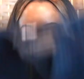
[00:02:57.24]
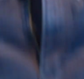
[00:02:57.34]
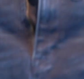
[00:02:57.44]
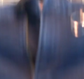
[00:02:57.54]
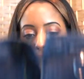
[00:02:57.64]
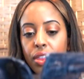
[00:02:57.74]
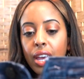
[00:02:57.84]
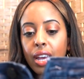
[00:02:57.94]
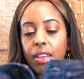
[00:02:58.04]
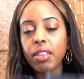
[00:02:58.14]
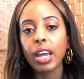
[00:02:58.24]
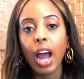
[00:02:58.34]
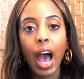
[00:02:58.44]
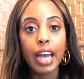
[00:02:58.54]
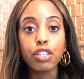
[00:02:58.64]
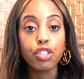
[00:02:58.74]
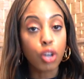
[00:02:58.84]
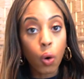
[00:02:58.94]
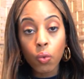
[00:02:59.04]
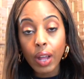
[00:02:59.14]
One thing that I
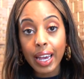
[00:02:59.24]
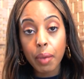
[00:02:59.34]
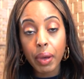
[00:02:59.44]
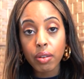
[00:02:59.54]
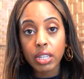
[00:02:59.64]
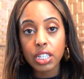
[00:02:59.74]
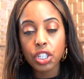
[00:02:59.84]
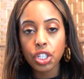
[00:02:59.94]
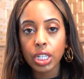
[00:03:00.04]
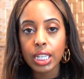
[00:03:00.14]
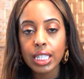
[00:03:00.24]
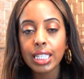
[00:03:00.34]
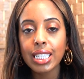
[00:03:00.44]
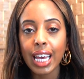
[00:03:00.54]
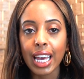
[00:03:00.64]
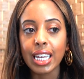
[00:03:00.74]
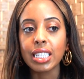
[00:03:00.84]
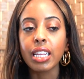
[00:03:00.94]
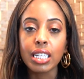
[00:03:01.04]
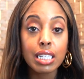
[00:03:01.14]
don't like about these jeans is,
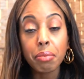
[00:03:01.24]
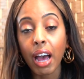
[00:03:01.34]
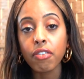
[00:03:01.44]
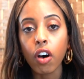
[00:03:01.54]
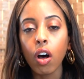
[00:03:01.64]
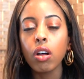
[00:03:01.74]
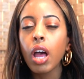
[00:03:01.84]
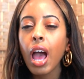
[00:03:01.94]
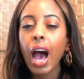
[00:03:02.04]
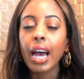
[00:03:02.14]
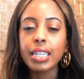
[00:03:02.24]
and this is my fault, I